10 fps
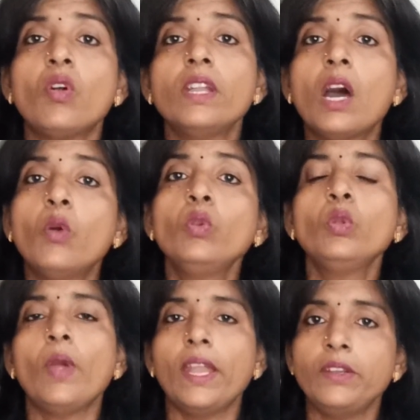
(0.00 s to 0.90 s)
on how
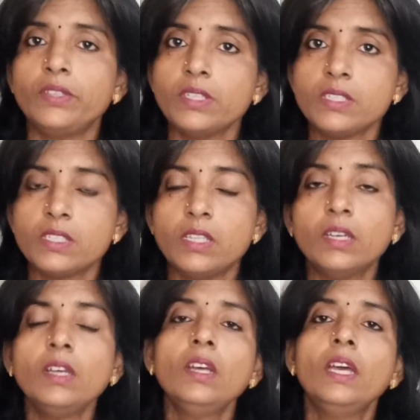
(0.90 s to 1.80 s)
to address
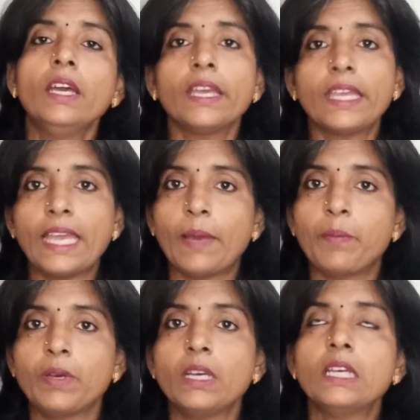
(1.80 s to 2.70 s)
the
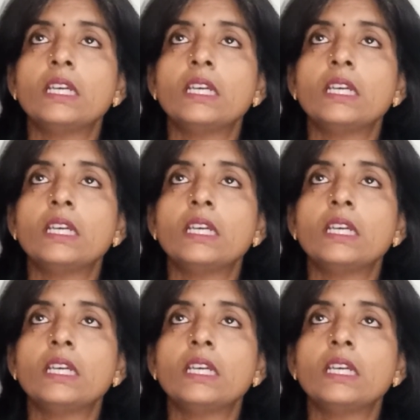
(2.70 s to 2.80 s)
gap.